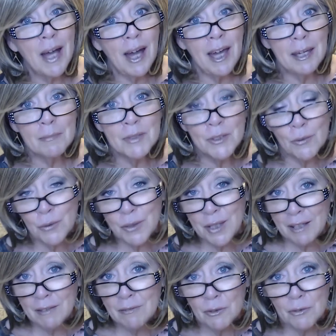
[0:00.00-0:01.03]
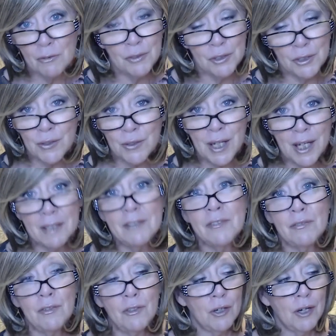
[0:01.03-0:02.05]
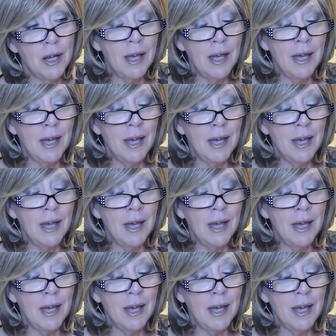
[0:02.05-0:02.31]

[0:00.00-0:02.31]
I am so thankful for you guys for